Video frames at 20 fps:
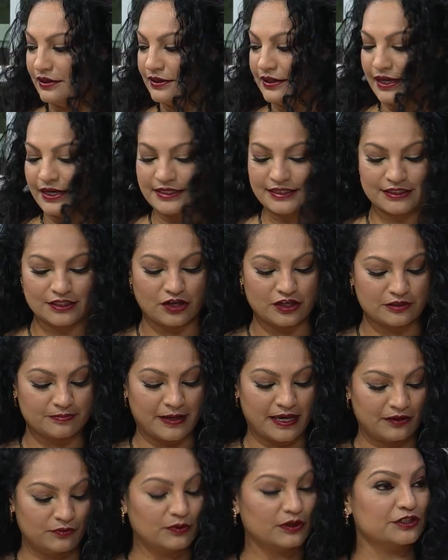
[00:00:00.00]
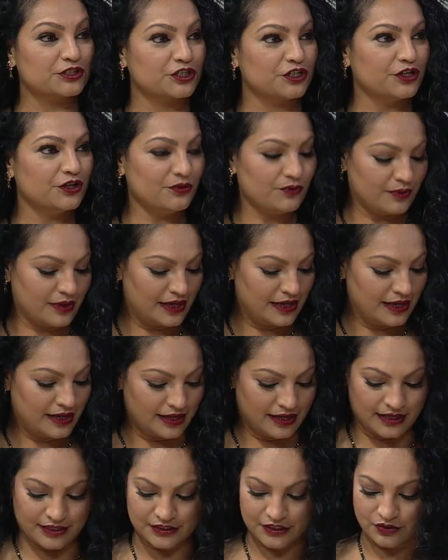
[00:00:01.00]
pans. Nice saucepan will do. Yeah.
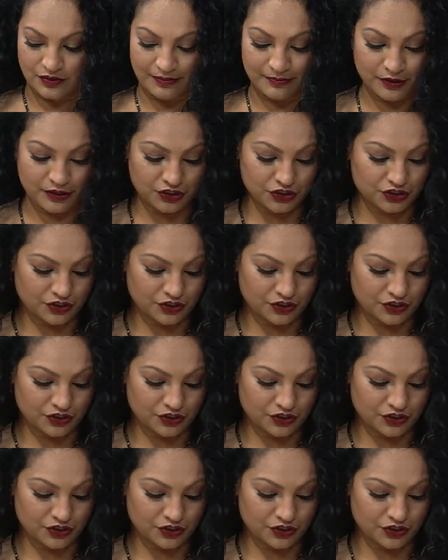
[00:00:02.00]
And so I'm going to